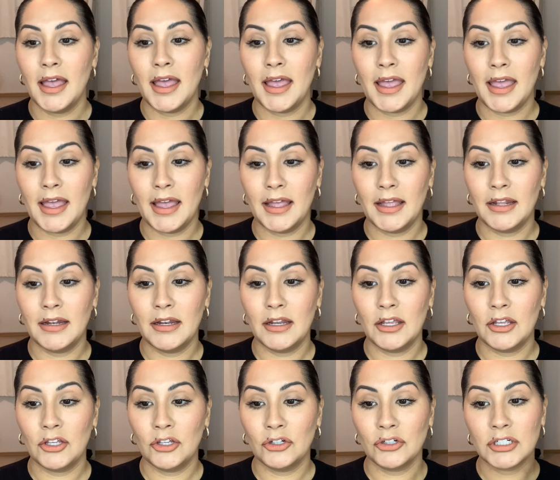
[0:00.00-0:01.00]

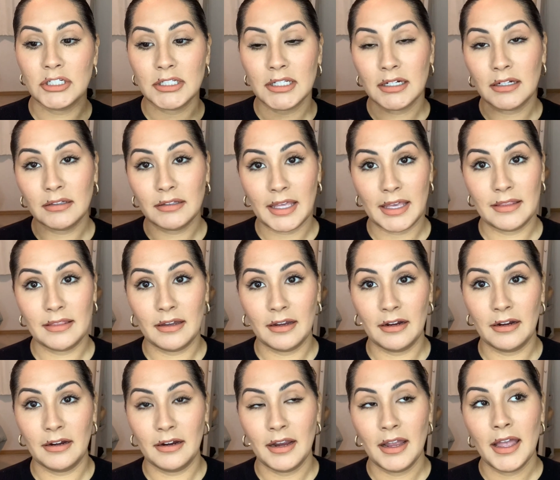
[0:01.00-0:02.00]
And you're just gonna lay
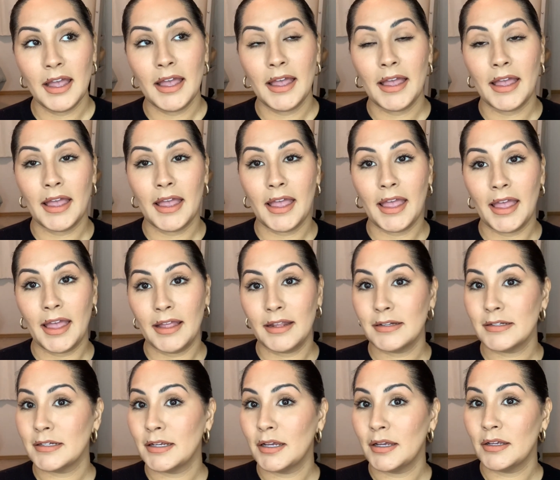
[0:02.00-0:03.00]
there
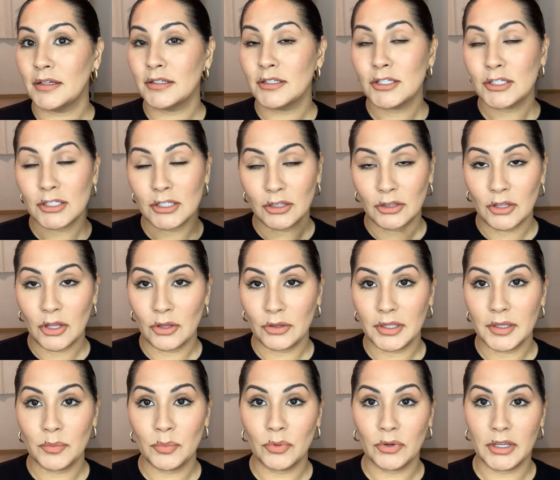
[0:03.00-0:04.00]
and
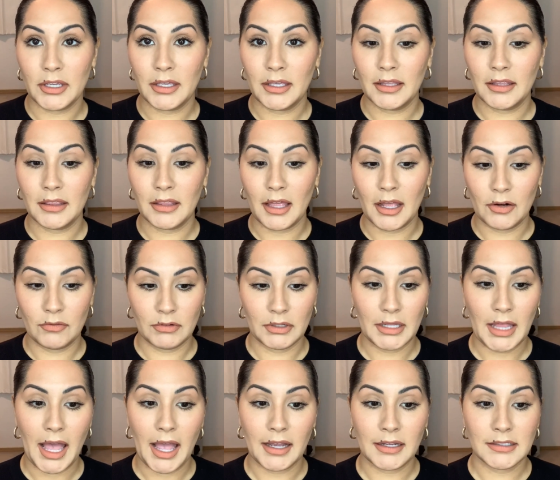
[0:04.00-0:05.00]
slowly breathe and
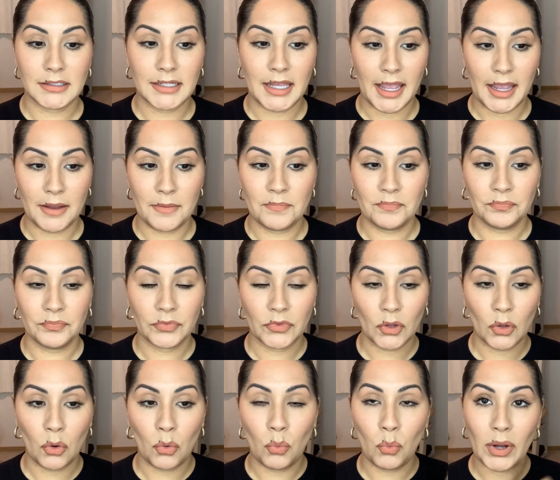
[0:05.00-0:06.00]
relax, okay?
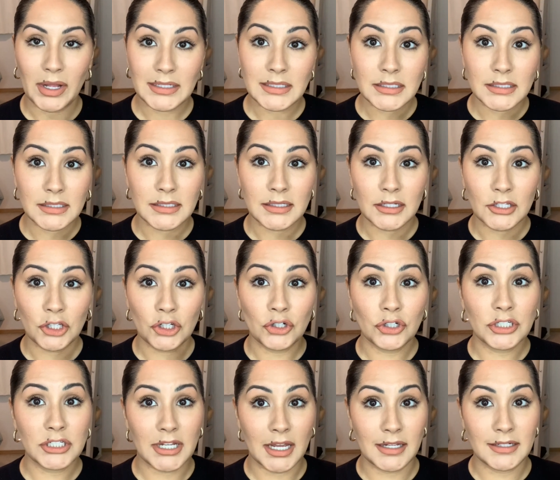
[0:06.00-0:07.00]
Once you're
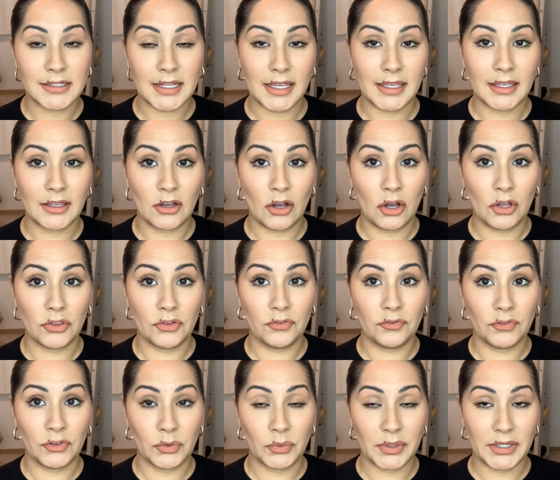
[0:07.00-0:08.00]
done taking all the
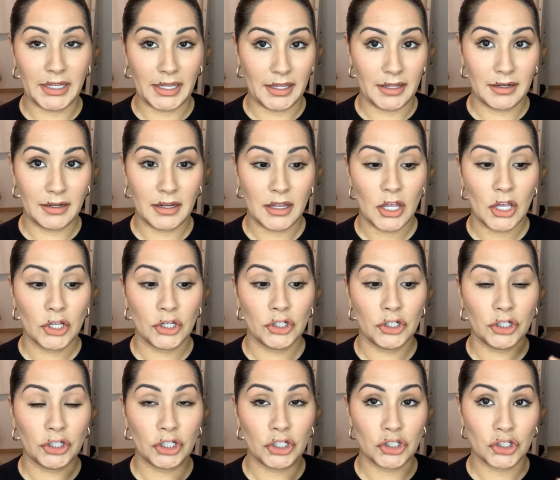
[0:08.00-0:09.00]
fluid in, you're
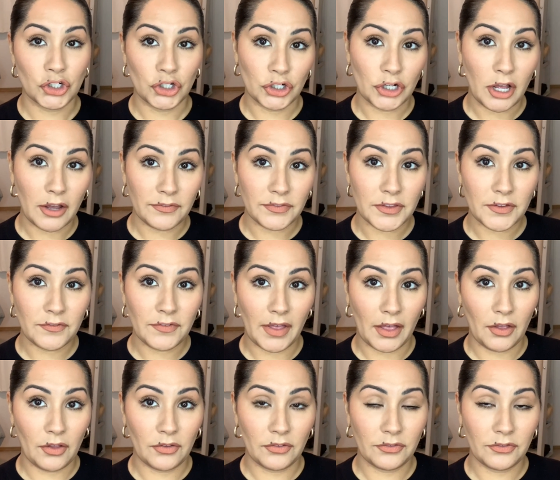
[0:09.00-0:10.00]
gonna turn off the
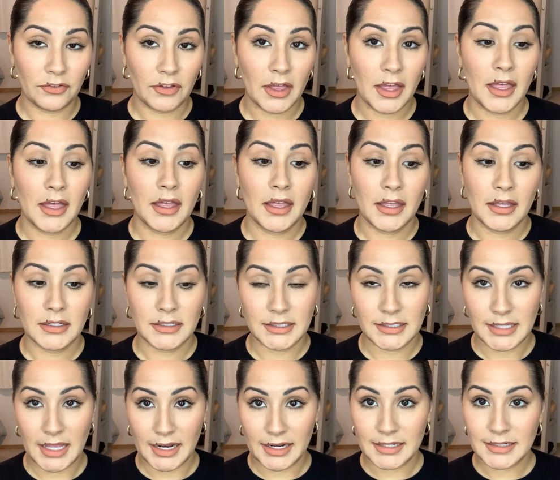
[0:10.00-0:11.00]
valve and
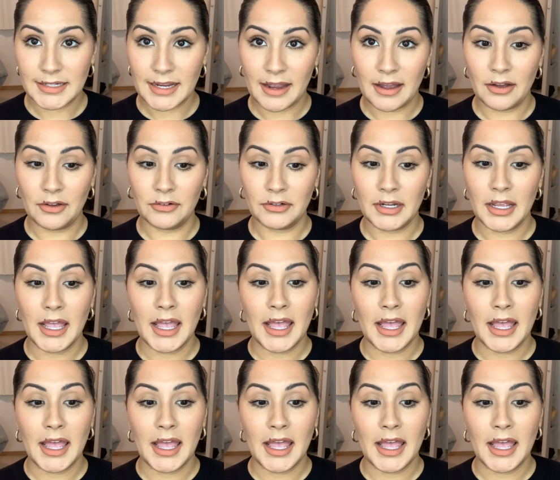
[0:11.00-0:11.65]
set it down.